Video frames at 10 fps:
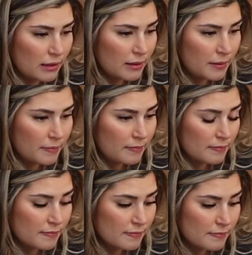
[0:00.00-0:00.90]

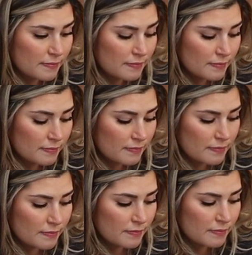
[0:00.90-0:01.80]

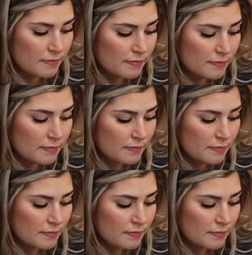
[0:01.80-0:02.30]
Nobody speaks.